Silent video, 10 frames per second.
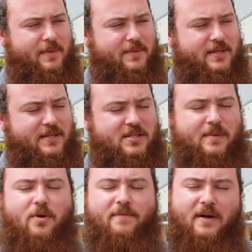
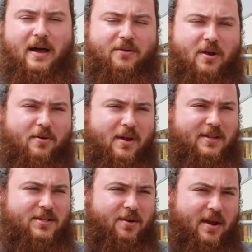system of
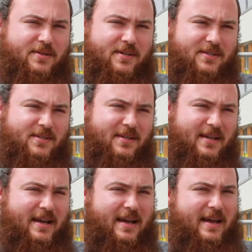agrarian terraces,
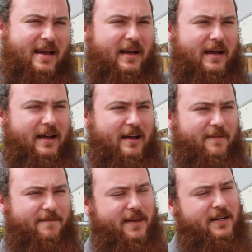
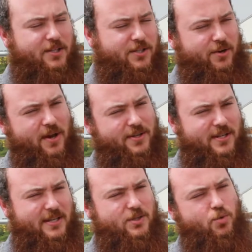field
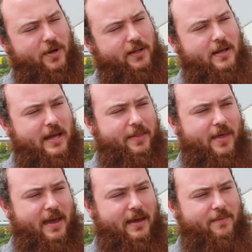terraces with
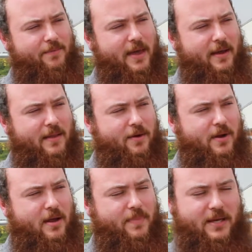there
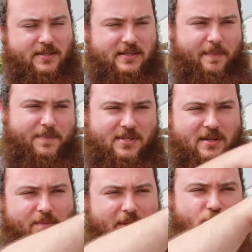can be steps
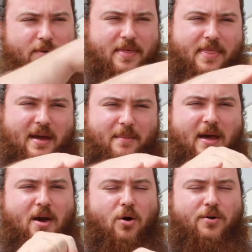in between them,
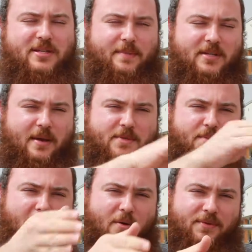or
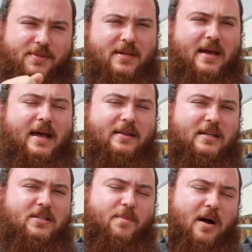sometimes mounds.
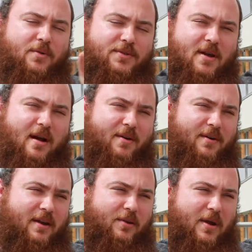These mounds
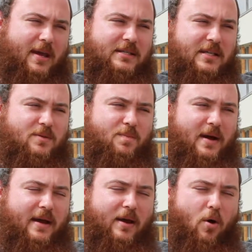are created
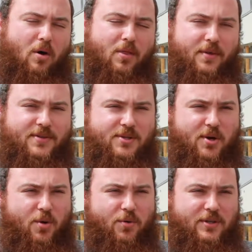by all the
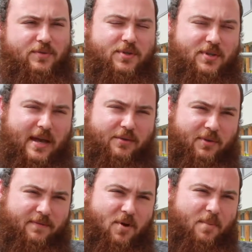stone which was
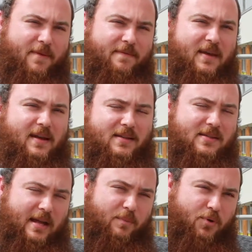gathered from the
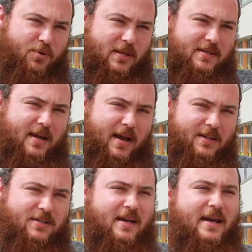fields and put aside.